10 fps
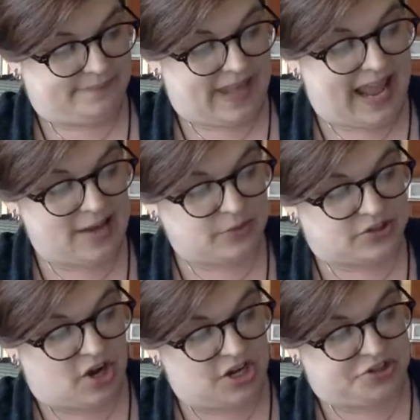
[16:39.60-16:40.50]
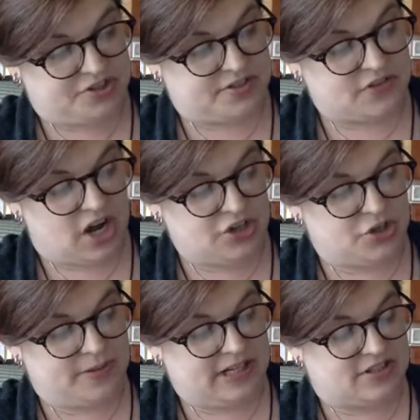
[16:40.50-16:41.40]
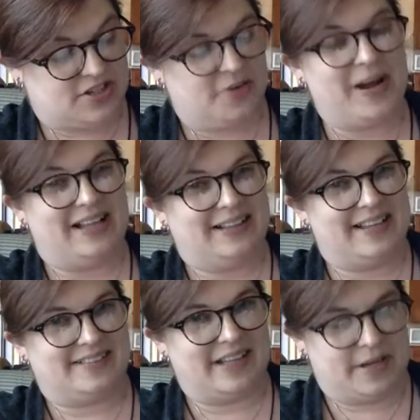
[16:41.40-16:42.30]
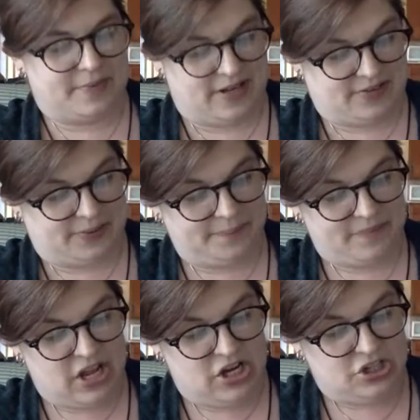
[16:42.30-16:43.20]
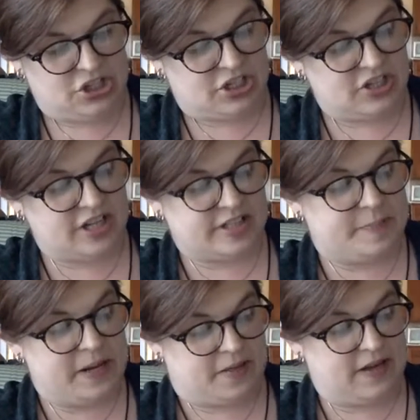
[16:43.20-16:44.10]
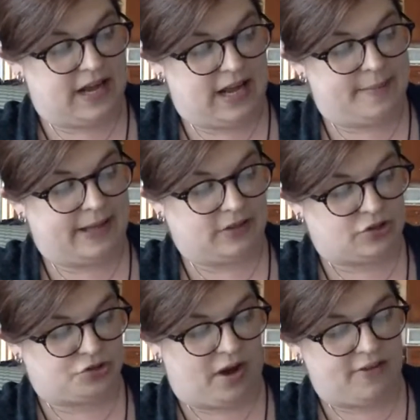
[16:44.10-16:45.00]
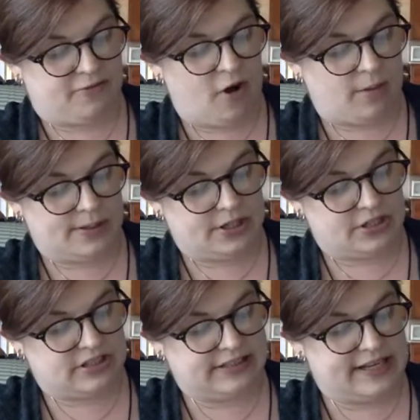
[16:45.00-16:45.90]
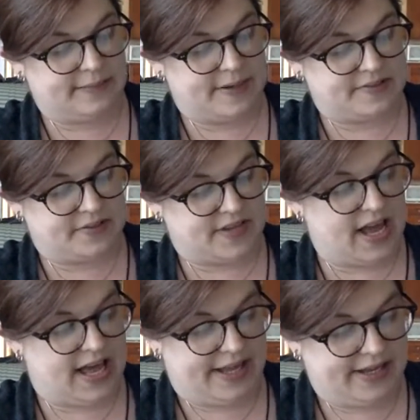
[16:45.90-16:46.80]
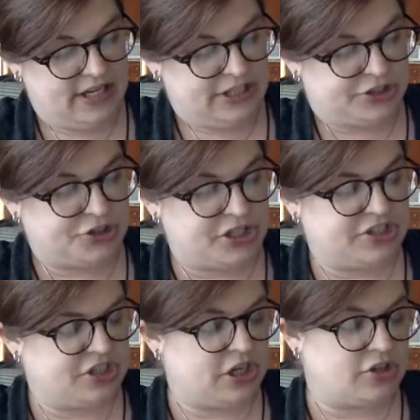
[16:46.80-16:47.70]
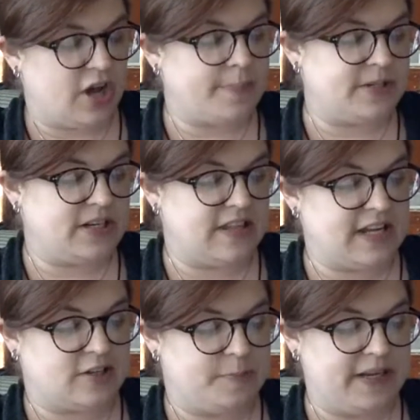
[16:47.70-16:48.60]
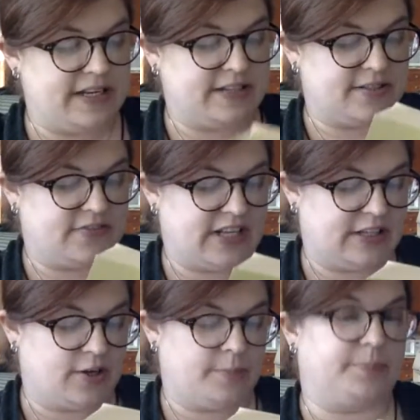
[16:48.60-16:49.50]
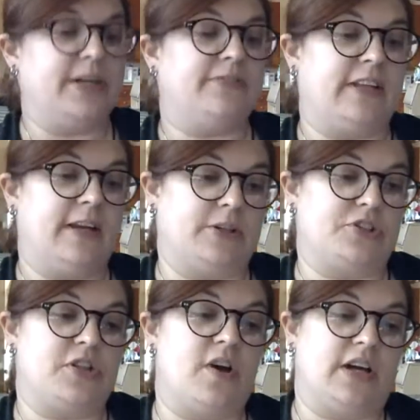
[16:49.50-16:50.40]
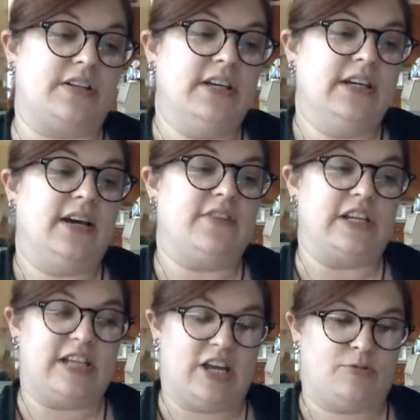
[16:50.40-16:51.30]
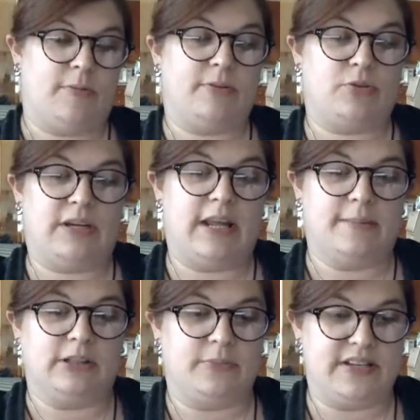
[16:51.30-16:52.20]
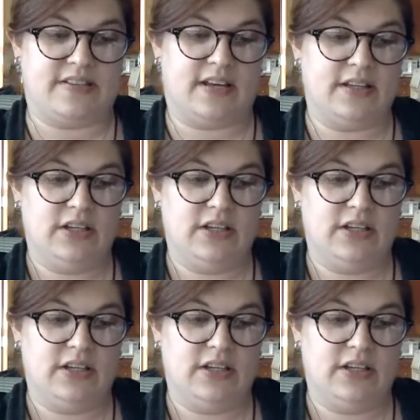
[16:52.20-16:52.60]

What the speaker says: Anne was conscious of not doing it so well as Lady Russell. She could not speak the name and look straight forward to Lady Russell's eye, till she should have adopted the expedient of telling her briefly what she thought of the attachment between him and Louisa.